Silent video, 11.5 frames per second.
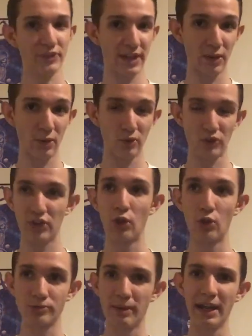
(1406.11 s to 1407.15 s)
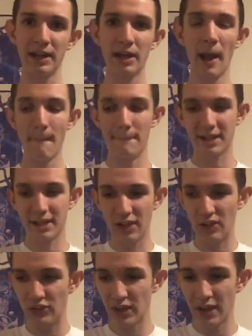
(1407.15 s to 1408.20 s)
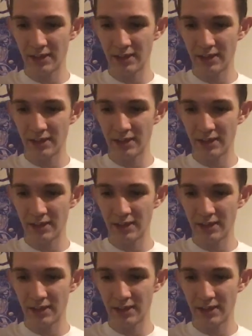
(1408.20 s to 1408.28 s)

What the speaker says: kills the old man, because